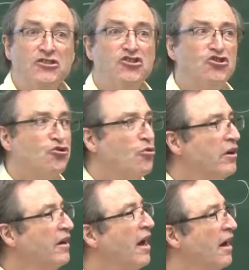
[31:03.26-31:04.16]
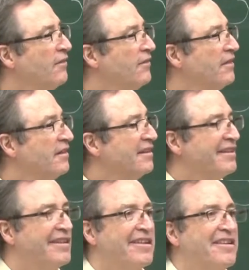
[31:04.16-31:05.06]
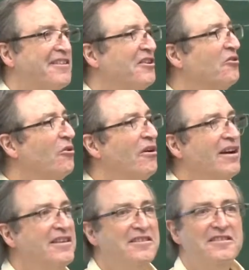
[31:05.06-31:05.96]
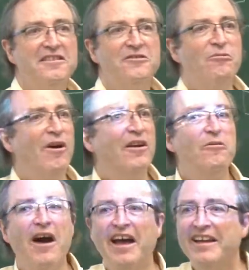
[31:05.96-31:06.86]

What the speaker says: sure enough, the noise just went away.